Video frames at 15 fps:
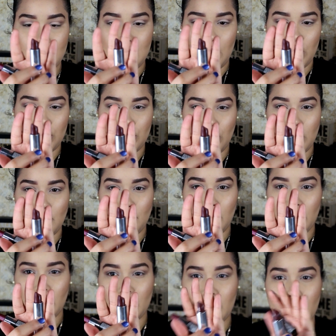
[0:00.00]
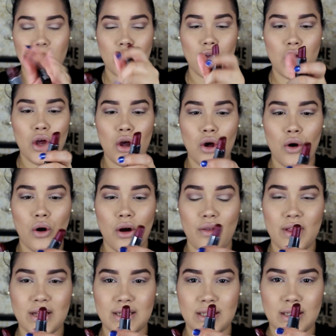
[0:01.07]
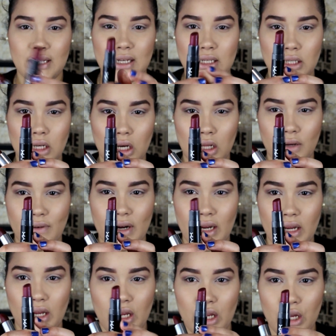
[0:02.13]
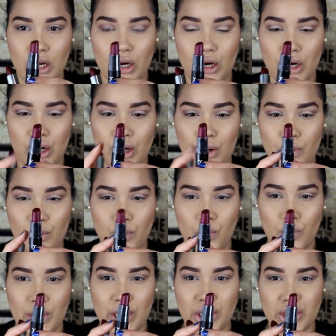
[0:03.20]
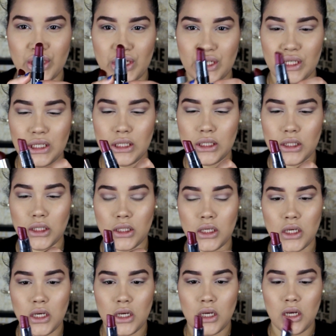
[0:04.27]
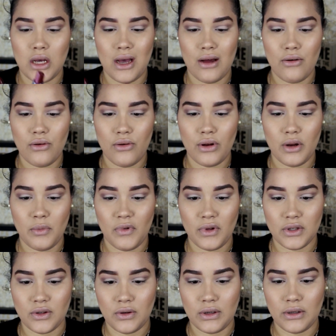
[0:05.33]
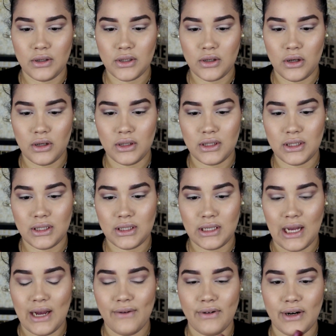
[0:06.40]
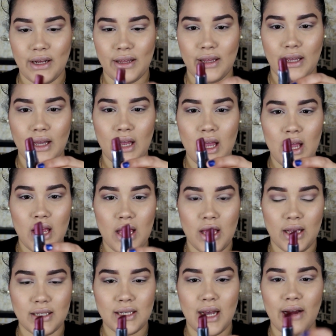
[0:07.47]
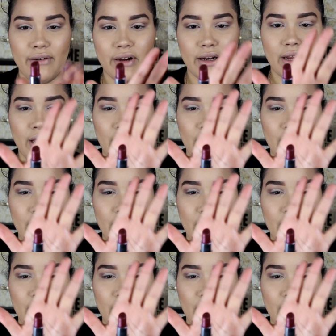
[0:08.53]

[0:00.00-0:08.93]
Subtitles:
It's like a dark burgundy. Or this NYX color right here, which is, I don't know the name of this one. It's called Siren, I think. Yeah, Siren.